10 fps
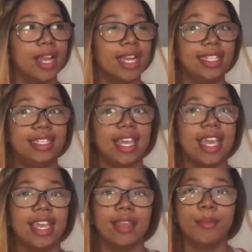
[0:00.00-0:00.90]
a
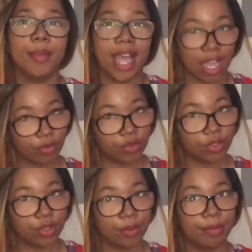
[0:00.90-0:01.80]
day
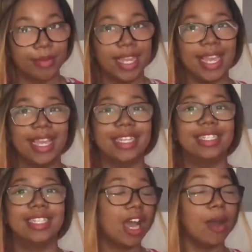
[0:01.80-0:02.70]
after
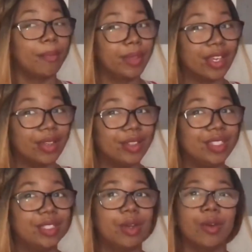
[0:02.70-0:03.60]
it
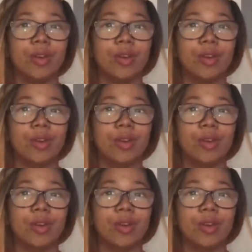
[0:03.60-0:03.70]
uploads